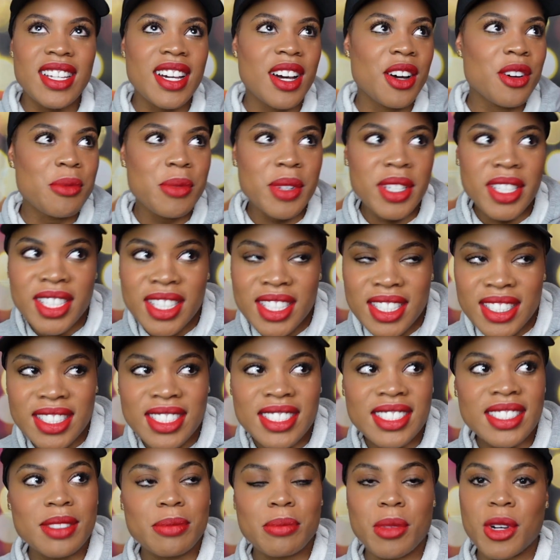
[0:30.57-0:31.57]
oh my
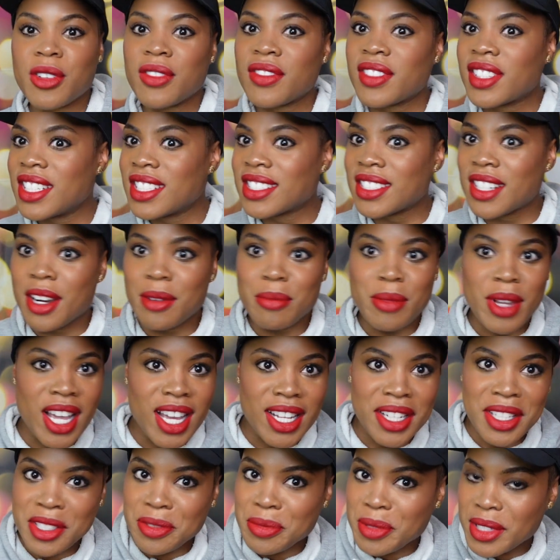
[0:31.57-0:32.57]
goodness, both of these are
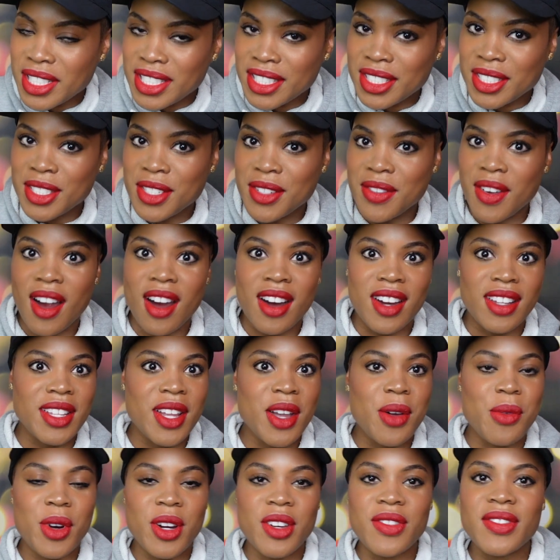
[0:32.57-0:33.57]
mad expensive. Are
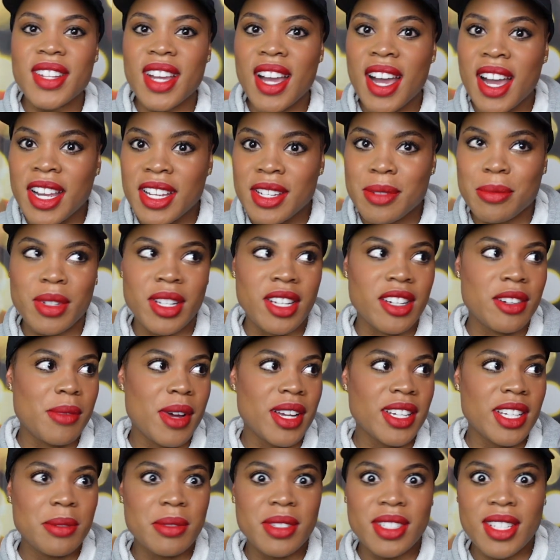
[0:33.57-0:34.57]
they worth the hype? But
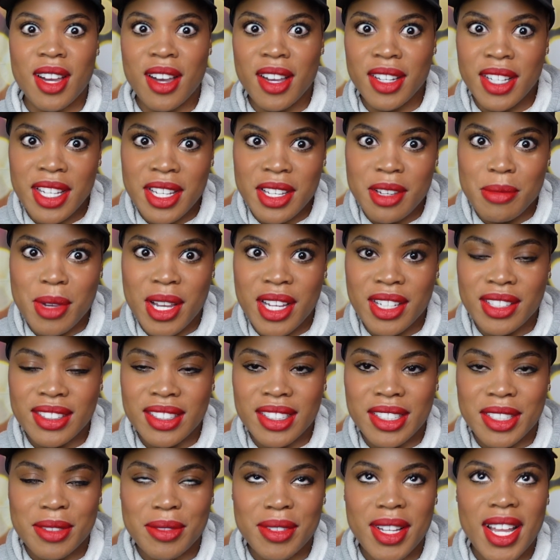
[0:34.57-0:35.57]
everybody keeps talking about
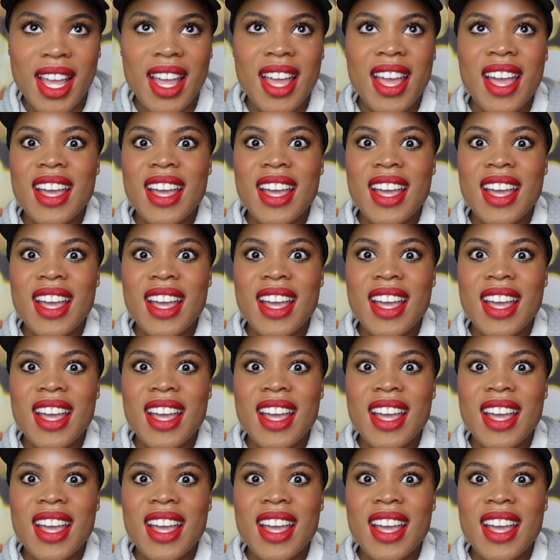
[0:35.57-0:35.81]
them.